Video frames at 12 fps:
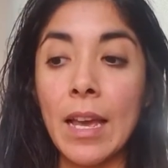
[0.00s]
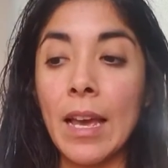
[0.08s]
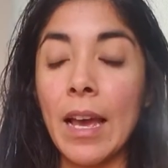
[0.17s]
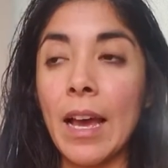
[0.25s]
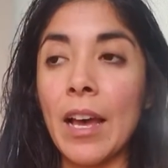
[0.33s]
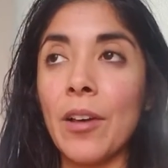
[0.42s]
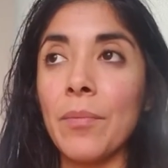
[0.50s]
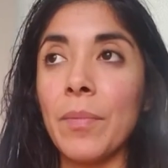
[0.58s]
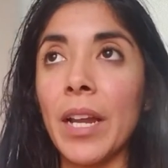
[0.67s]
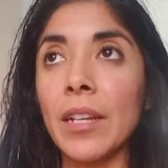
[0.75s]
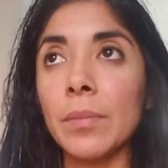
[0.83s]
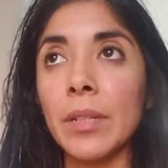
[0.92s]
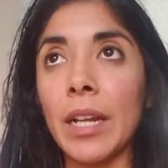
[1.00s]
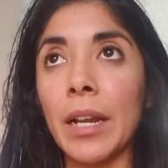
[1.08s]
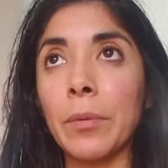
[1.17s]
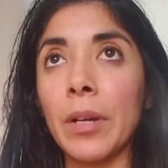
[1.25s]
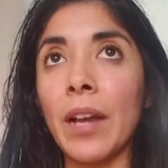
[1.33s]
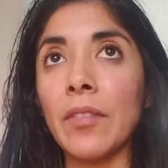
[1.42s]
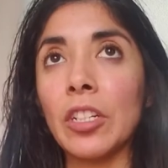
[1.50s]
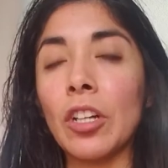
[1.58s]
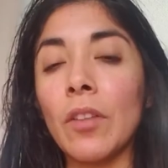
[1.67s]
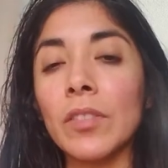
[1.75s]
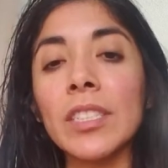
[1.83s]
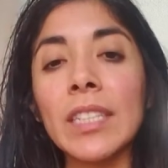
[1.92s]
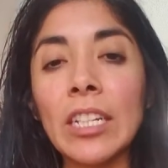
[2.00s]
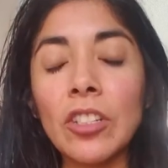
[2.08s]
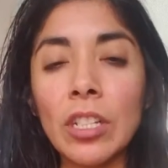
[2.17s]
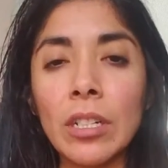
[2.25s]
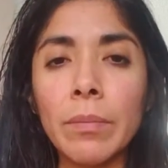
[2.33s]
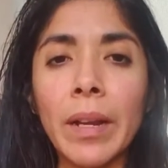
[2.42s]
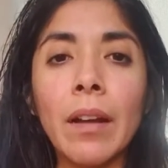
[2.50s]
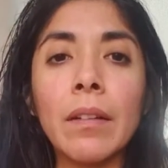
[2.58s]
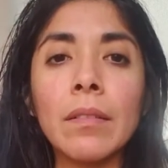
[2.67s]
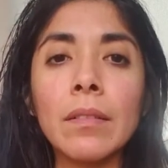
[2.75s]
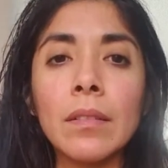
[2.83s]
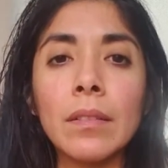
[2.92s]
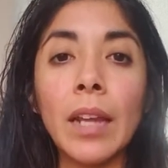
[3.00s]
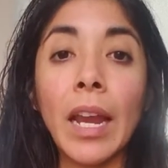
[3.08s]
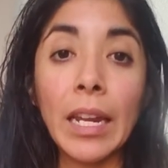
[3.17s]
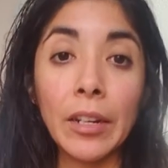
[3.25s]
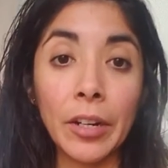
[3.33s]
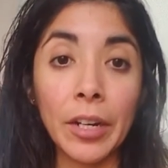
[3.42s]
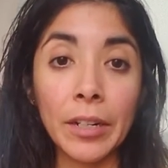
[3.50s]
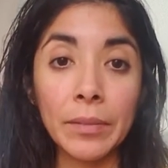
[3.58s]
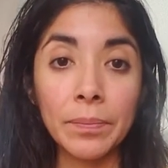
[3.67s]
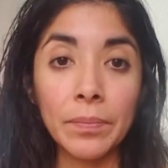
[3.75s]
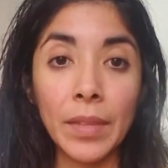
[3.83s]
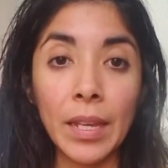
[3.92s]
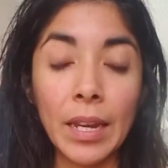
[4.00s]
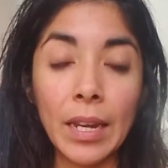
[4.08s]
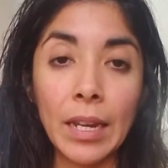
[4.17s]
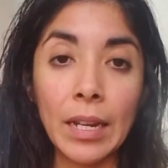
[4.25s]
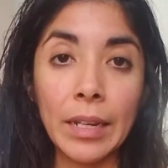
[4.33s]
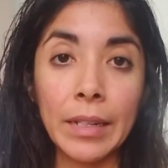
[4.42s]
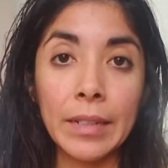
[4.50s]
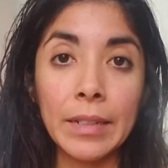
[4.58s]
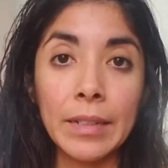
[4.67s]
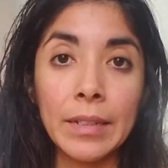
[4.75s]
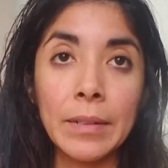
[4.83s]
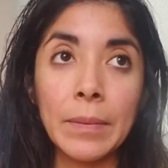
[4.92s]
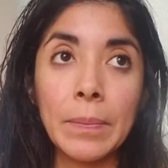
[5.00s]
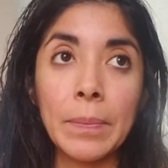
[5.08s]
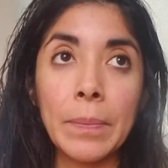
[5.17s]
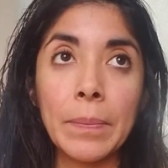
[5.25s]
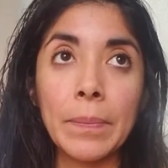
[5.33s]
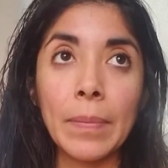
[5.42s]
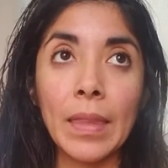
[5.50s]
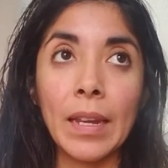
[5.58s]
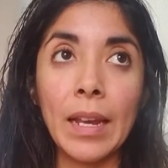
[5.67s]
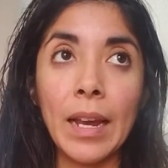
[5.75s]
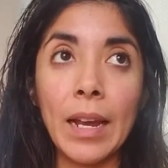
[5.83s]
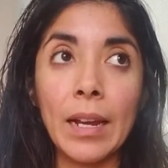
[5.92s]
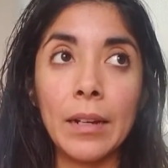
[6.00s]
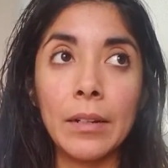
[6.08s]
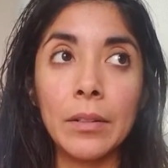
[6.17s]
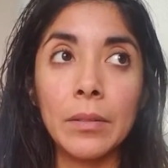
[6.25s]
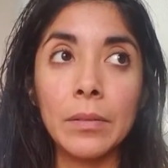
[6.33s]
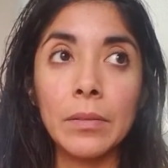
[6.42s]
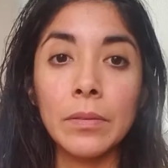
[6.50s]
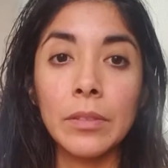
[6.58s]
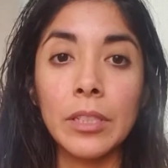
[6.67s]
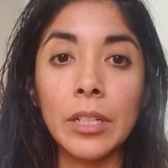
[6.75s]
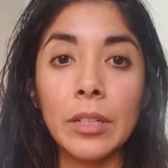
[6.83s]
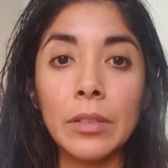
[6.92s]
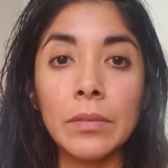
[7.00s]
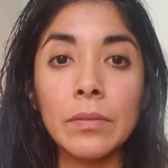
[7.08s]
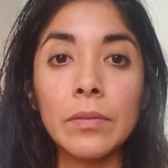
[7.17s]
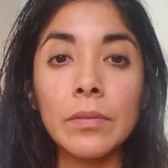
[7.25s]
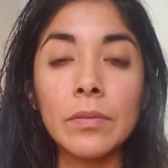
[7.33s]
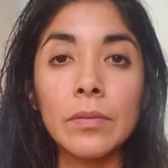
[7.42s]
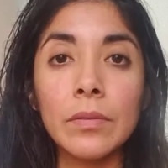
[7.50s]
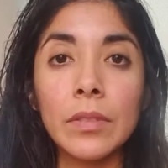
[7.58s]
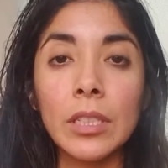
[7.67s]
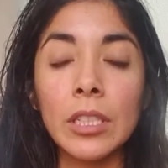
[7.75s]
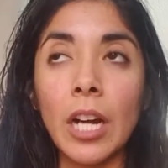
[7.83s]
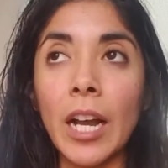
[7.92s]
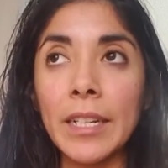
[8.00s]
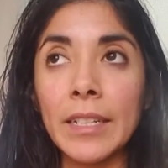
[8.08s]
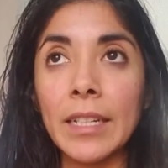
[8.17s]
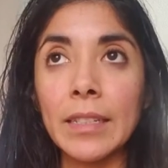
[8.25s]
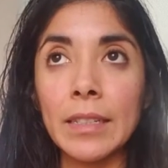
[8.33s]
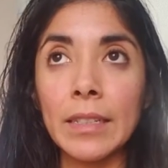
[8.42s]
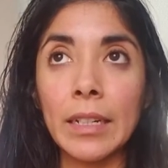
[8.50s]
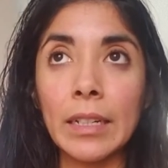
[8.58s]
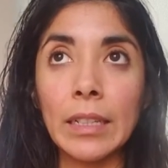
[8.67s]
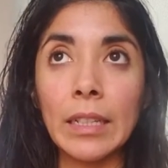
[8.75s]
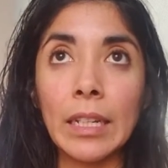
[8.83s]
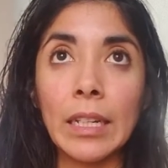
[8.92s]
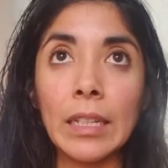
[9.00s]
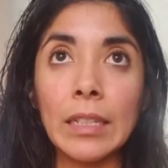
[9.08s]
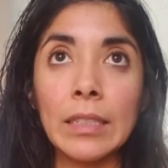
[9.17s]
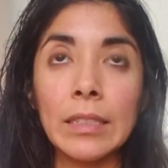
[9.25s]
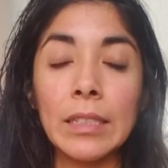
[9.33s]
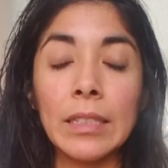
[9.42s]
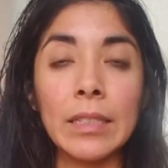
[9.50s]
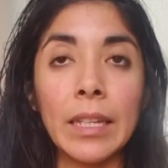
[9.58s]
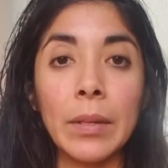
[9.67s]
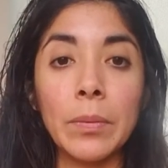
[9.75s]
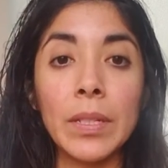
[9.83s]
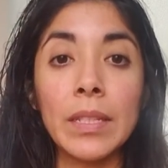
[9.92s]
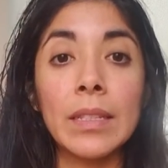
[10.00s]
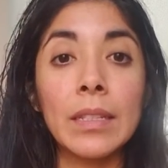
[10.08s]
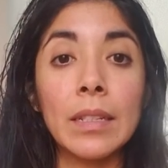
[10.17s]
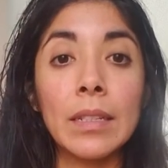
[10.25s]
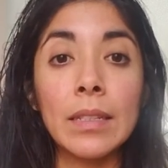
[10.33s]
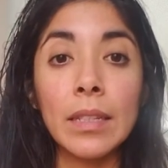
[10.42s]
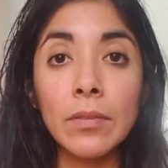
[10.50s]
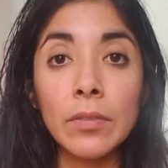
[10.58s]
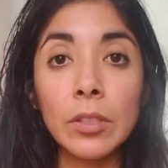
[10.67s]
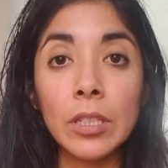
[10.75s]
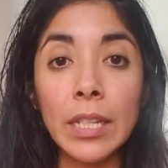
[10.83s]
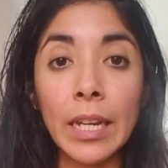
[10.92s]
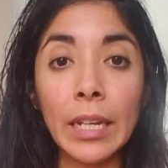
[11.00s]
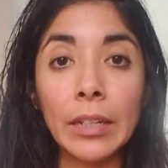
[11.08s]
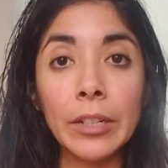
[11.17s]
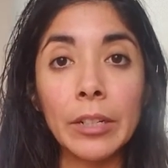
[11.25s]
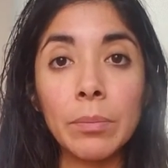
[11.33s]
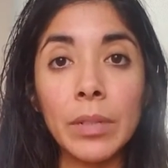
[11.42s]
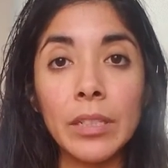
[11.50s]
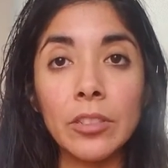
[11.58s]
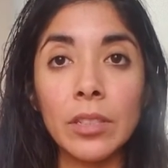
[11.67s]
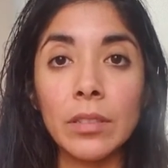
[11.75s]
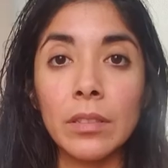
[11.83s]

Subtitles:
My husband and I were having a conversation about anger and how, God necessarily didn't say it was sinful to anger, but just,